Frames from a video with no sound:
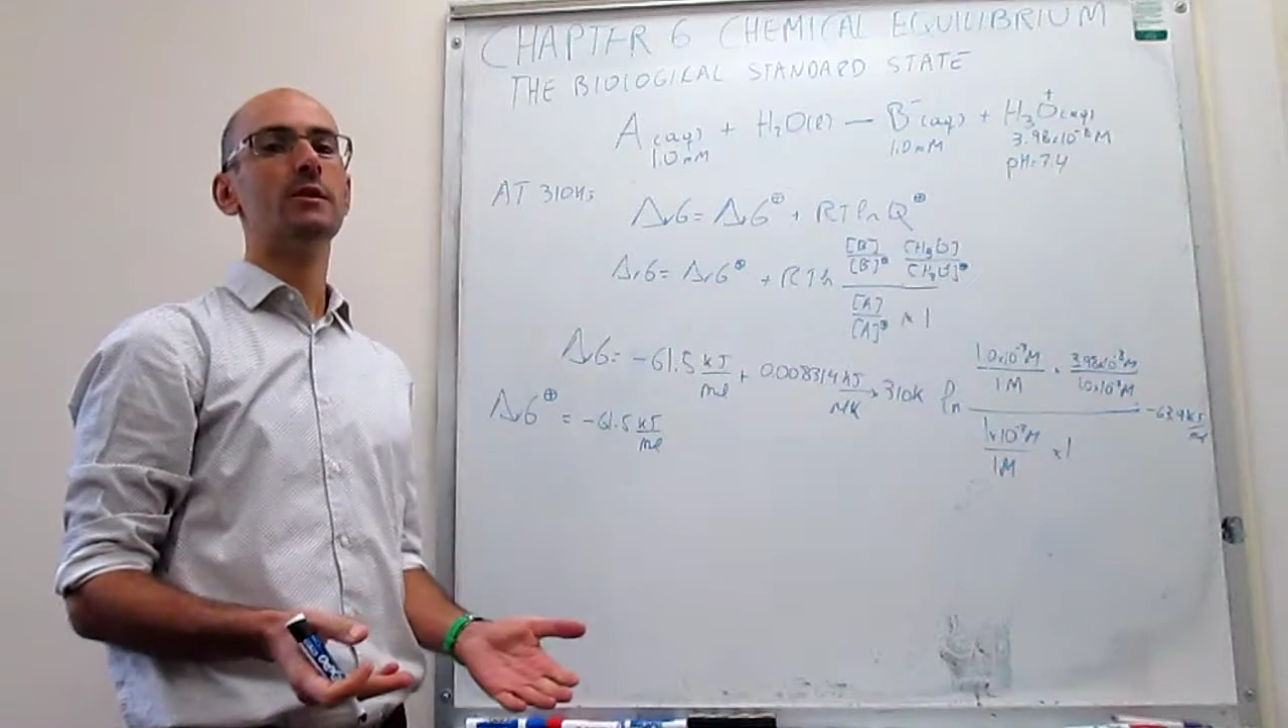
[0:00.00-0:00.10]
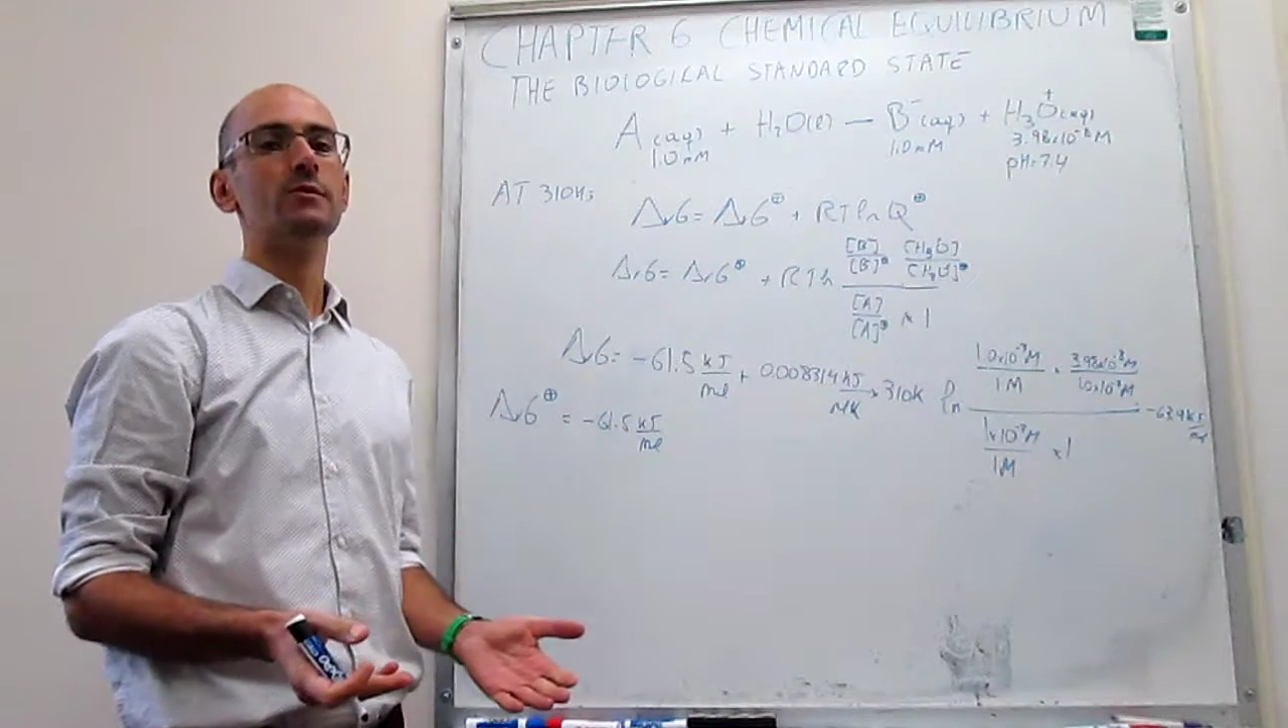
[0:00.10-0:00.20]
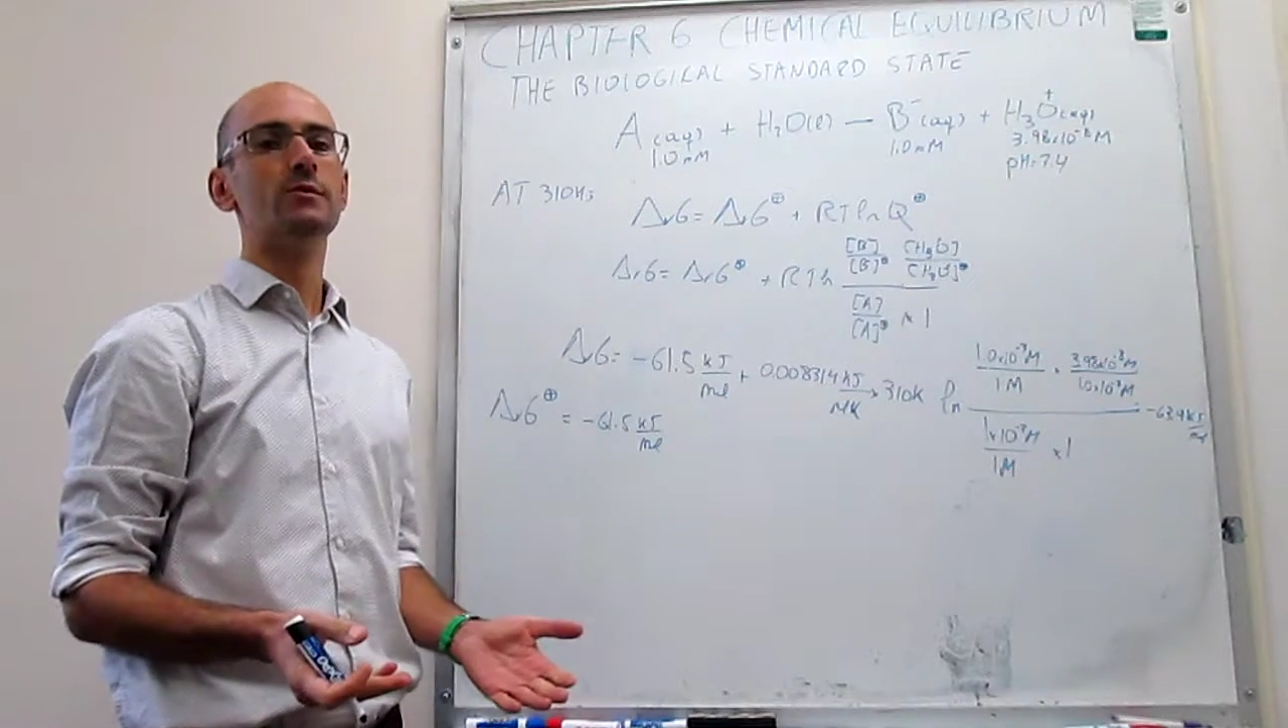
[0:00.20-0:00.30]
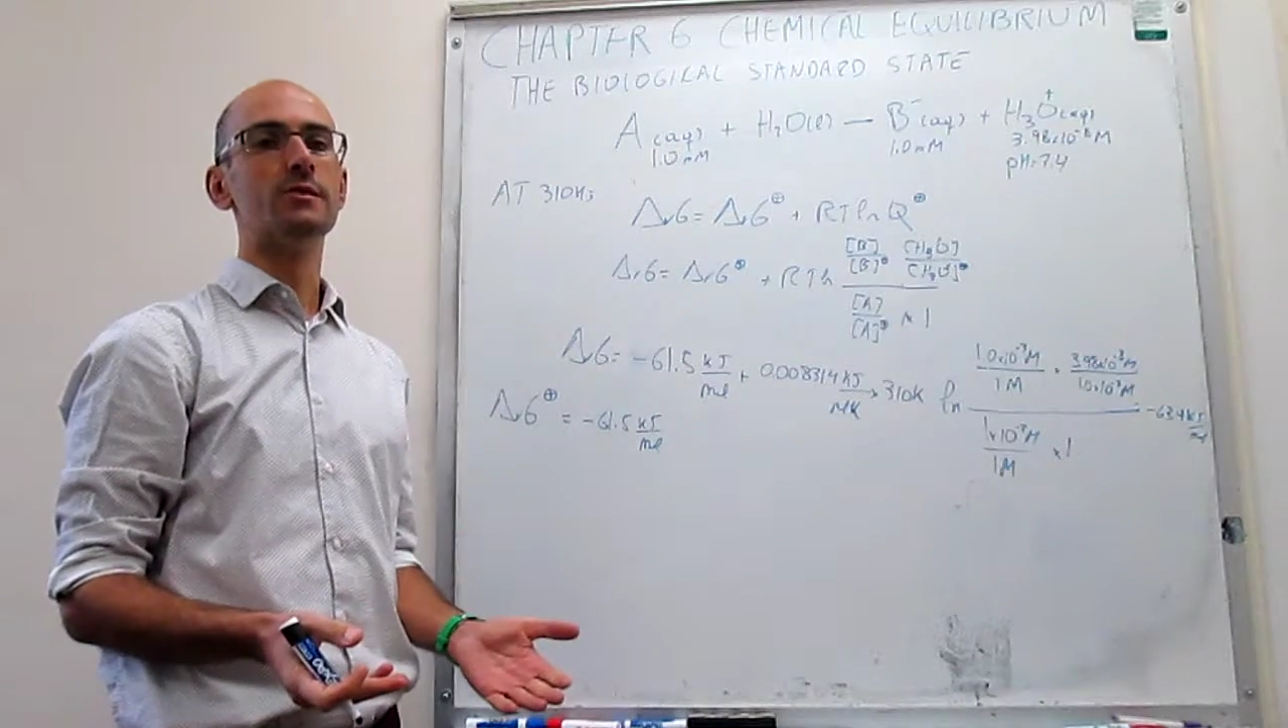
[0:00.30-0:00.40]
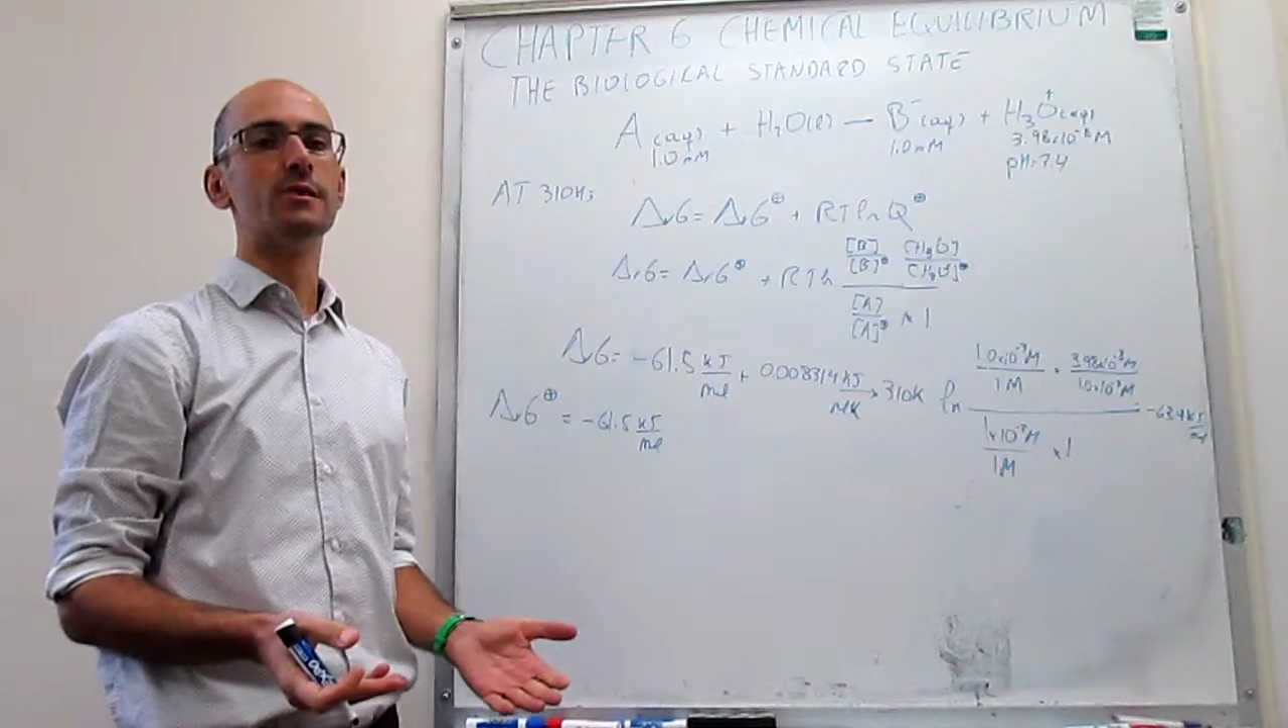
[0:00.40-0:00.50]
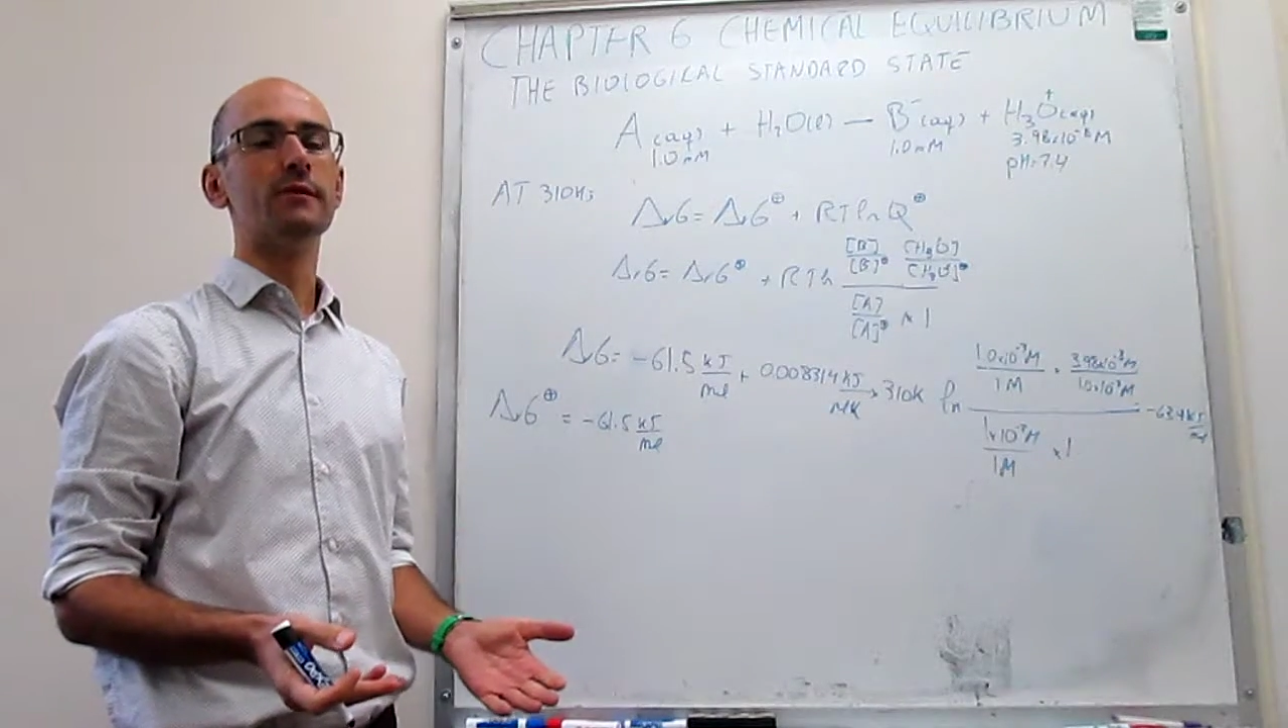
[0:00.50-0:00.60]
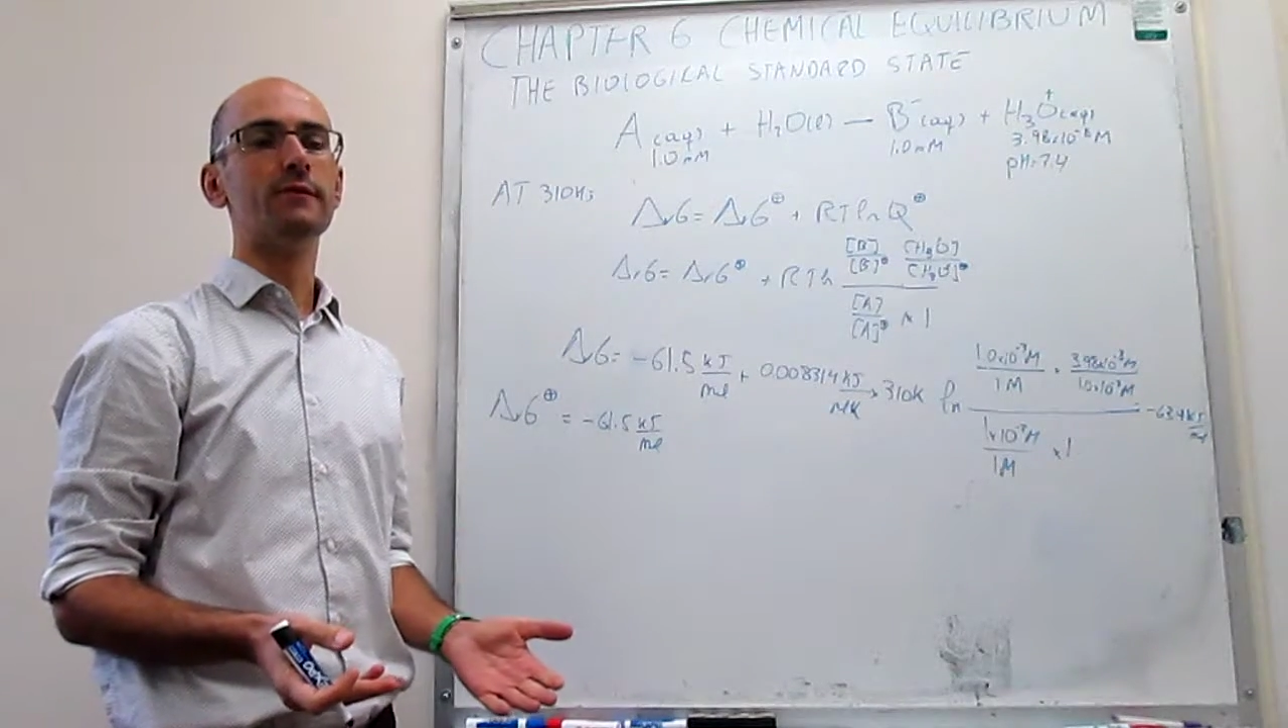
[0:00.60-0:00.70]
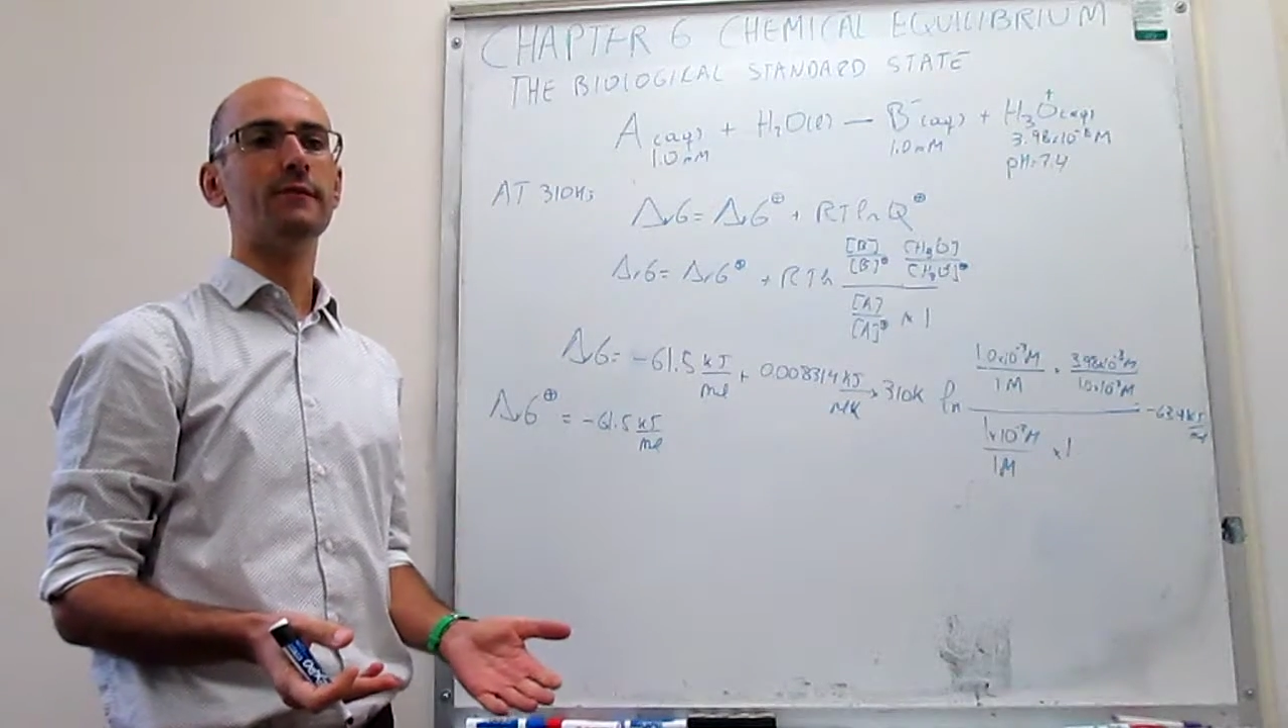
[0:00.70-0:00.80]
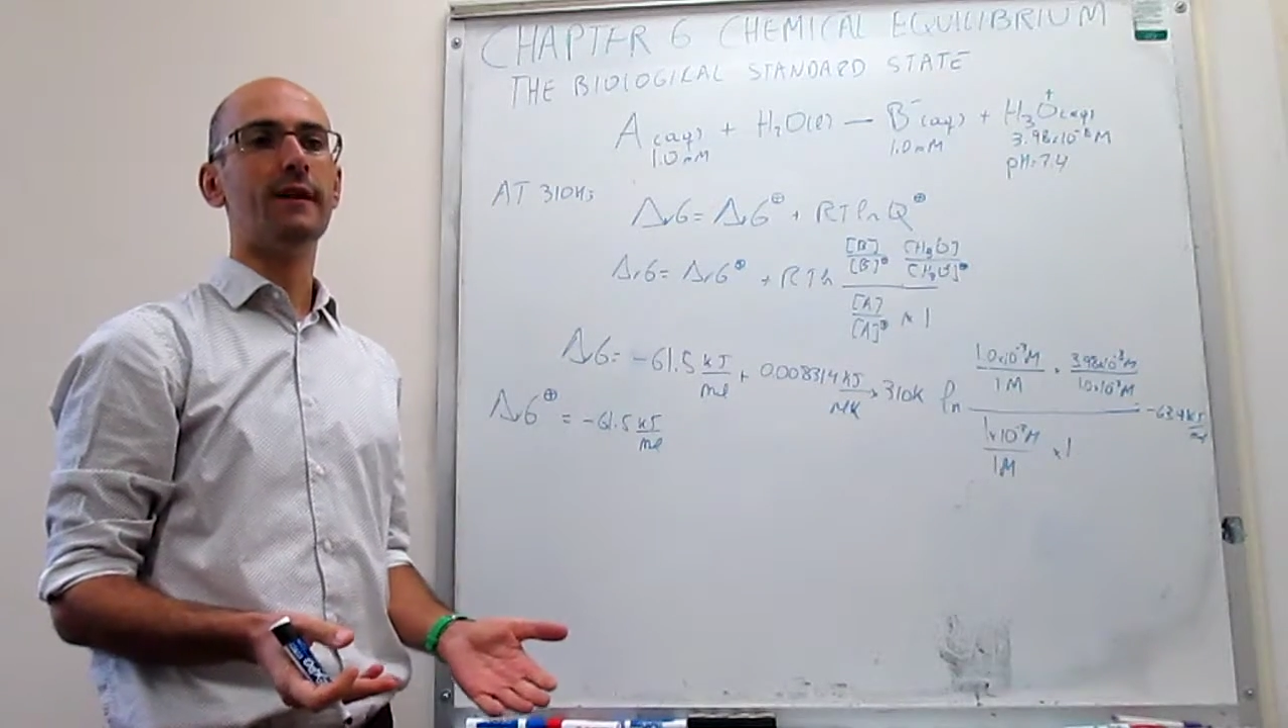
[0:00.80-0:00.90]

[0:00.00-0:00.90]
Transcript: to solve